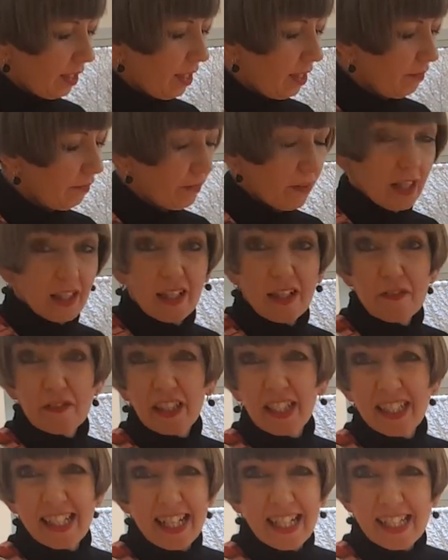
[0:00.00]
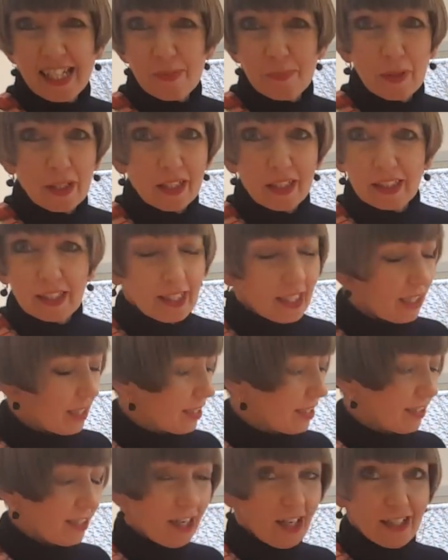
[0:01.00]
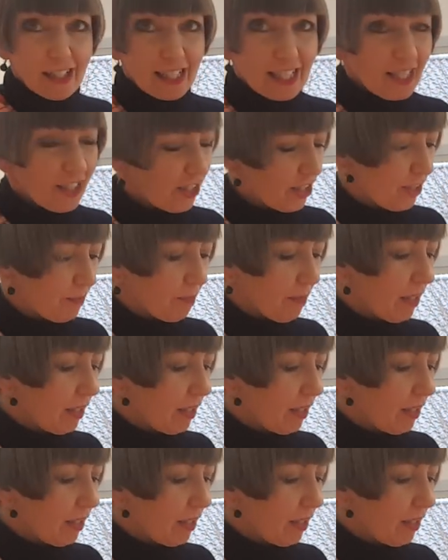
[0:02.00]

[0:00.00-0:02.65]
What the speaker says: love condensed milk and carnation